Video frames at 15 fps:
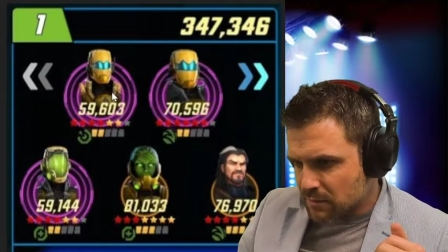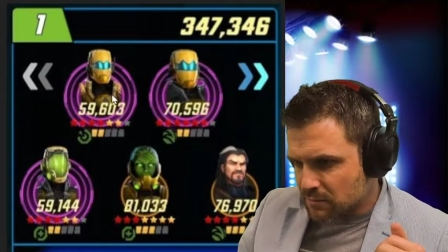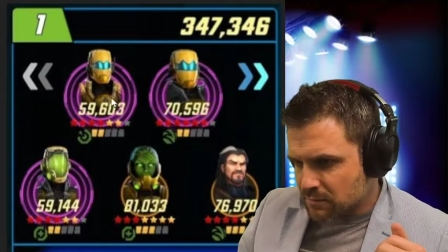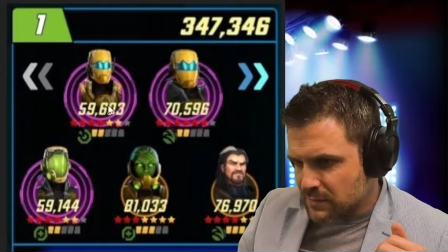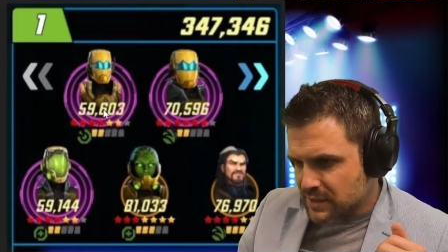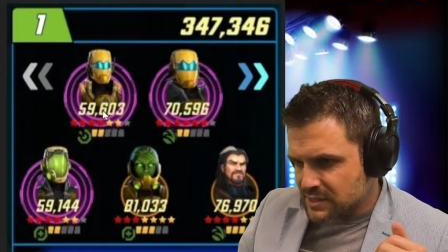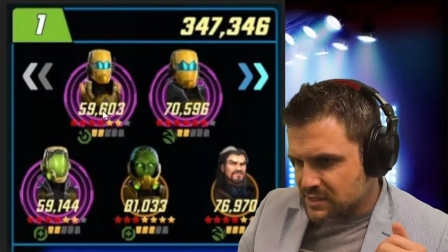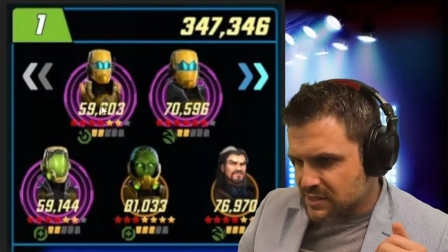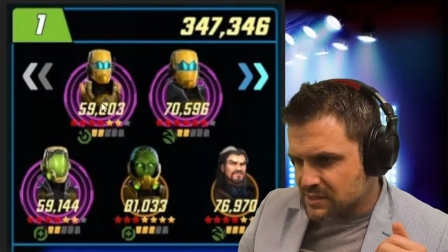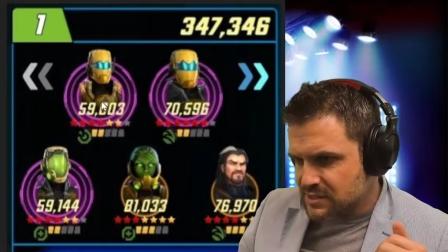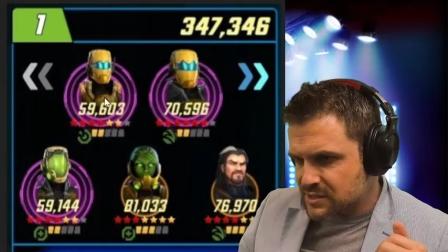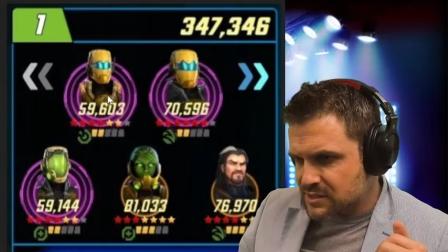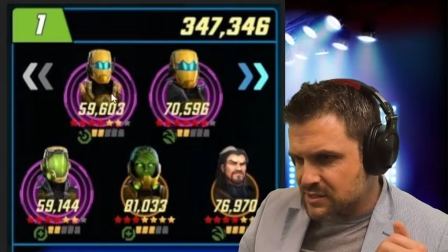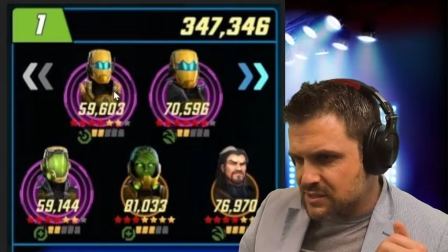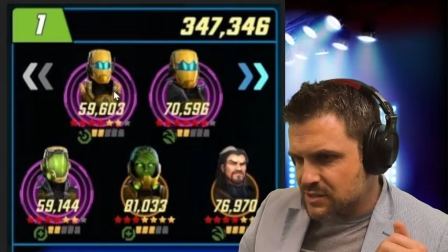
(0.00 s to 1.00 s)
Is
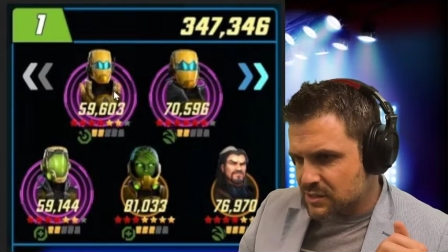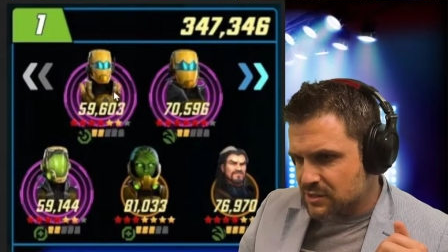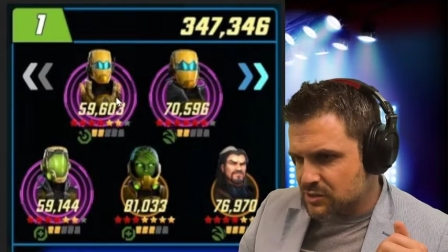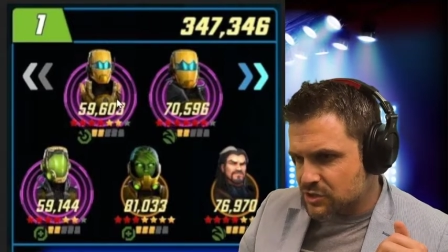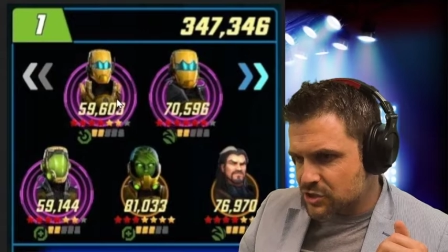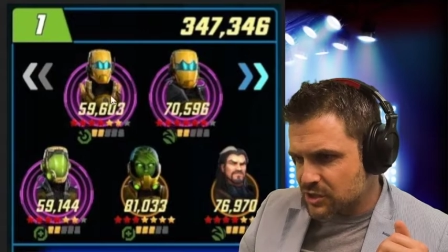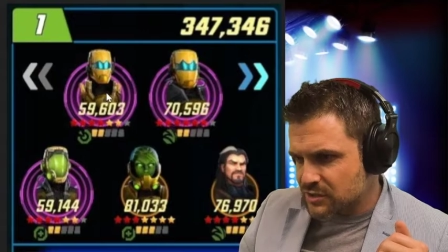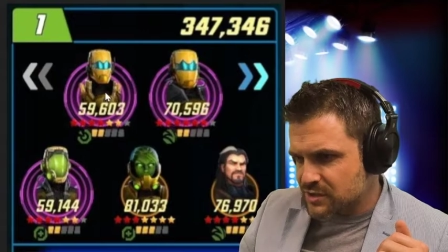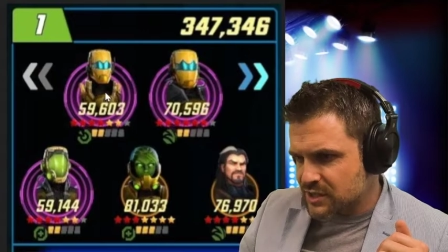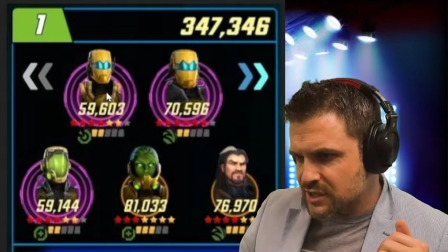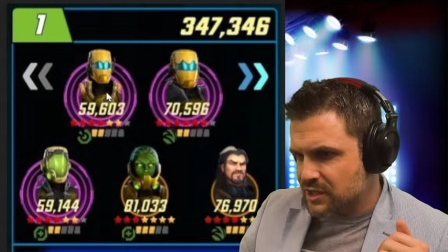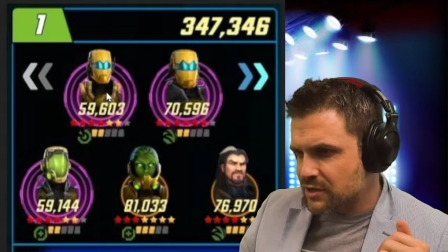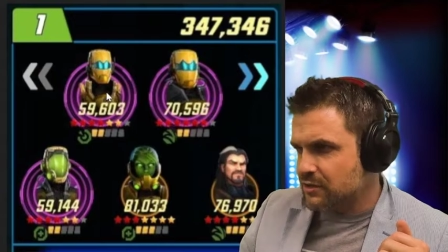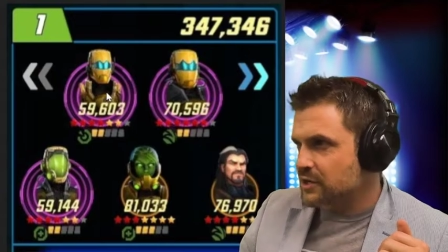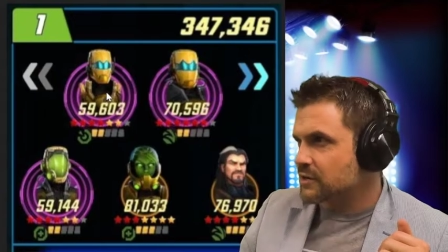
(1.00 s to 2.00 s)
this shield
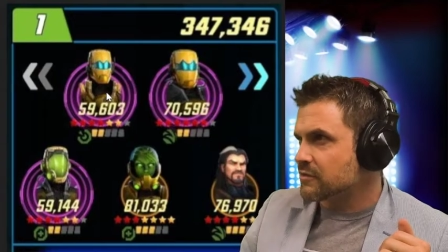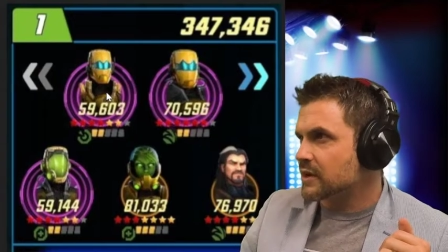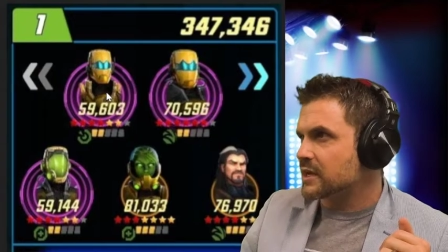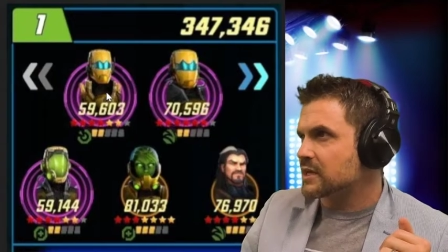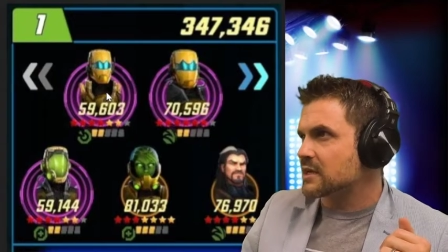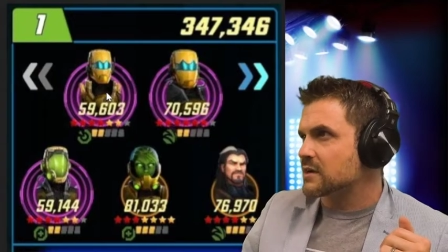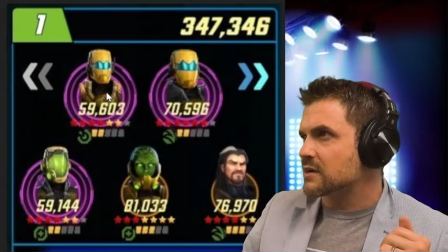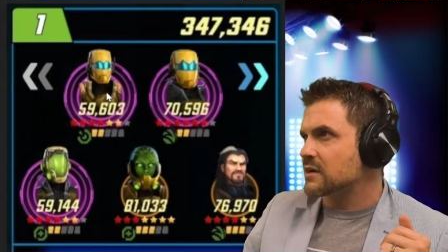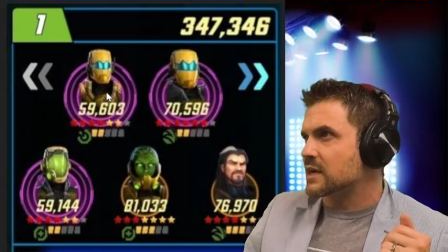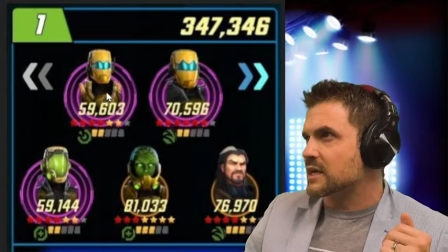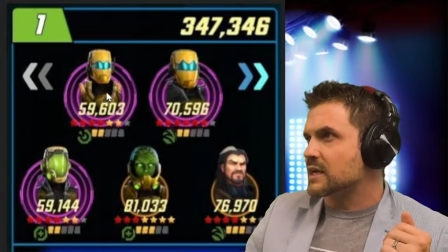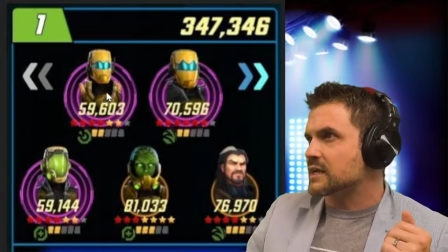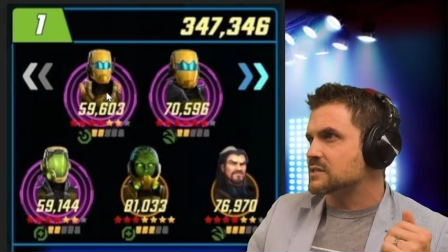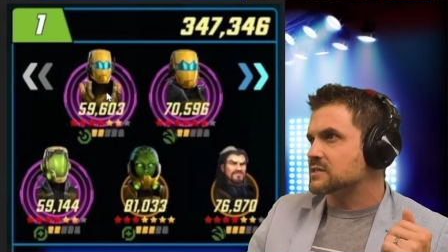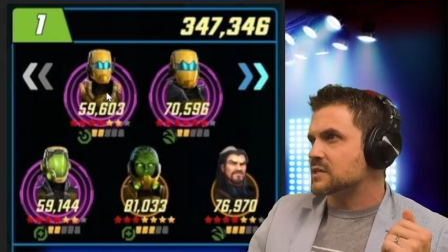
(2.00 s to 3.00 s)
security right here? I
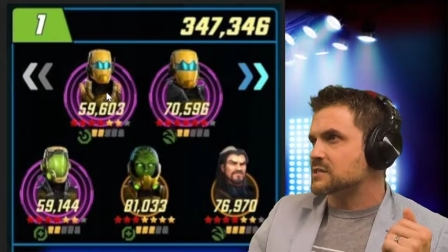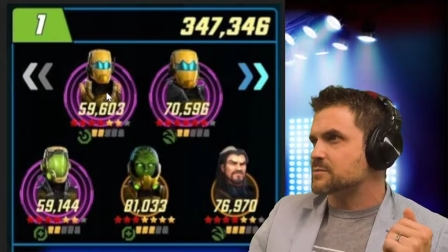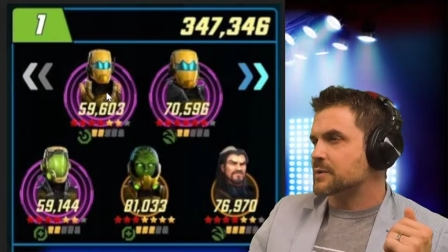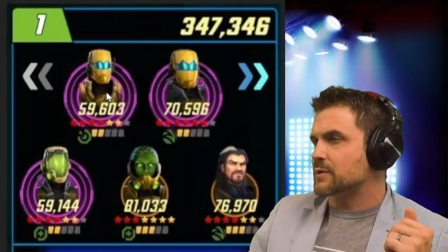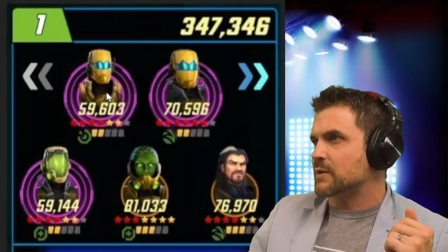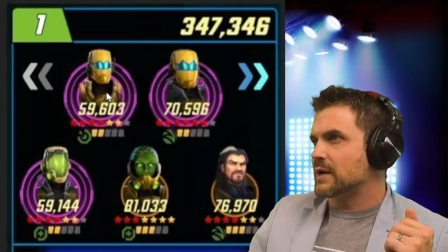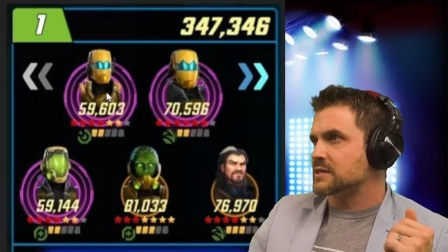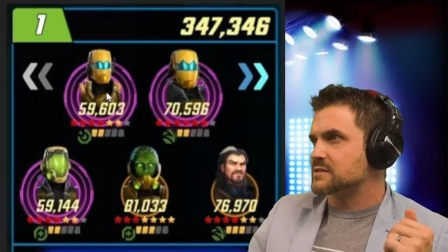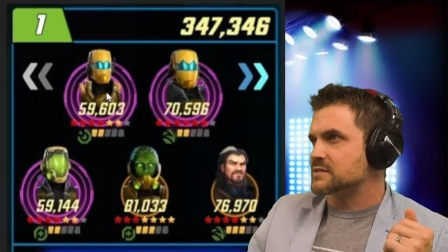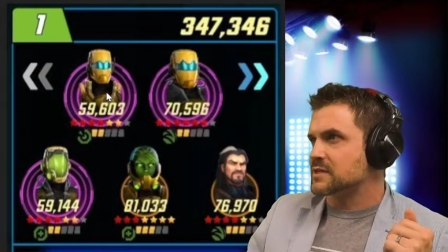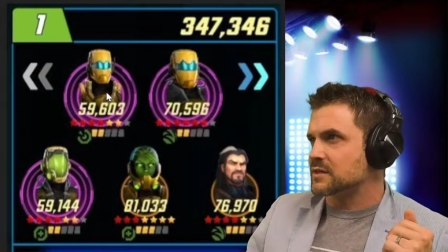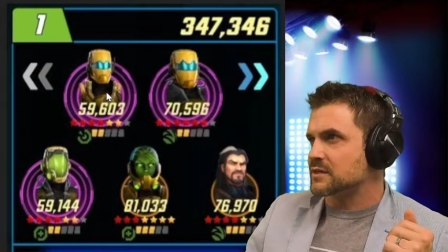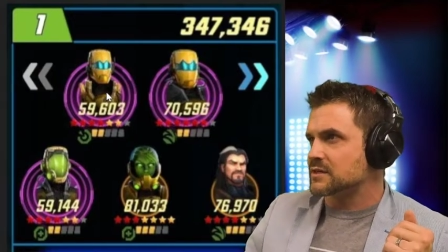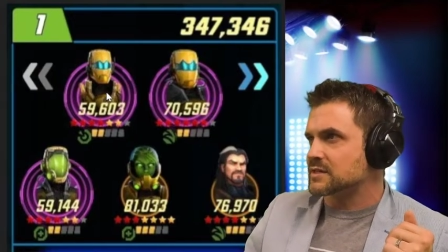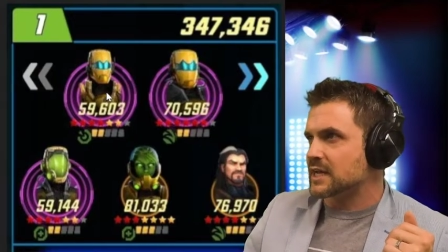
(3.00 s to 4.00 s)
can't tell. It's been a while since
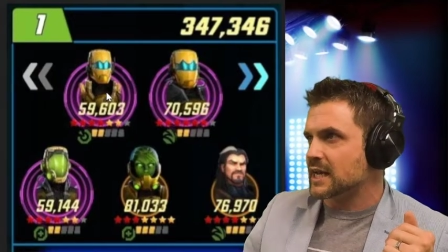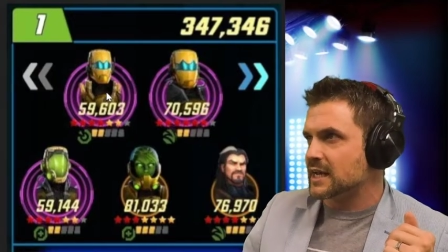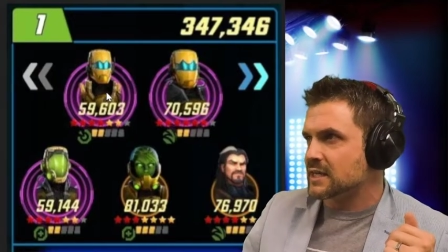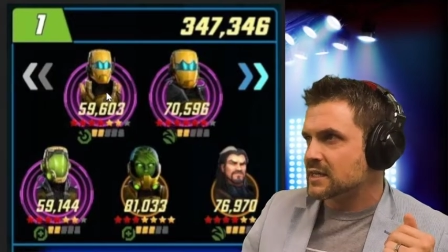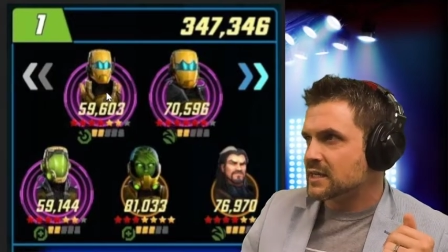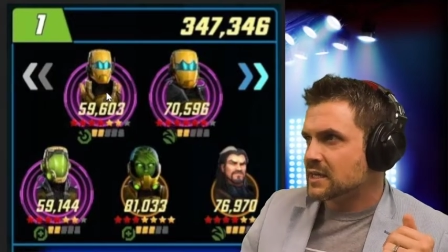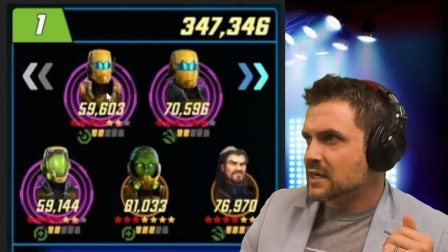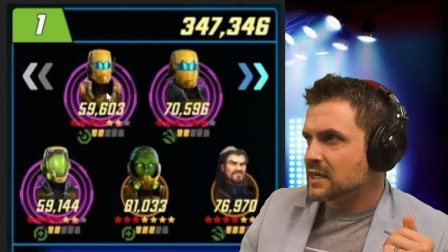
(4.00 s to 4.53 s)
I looked at it.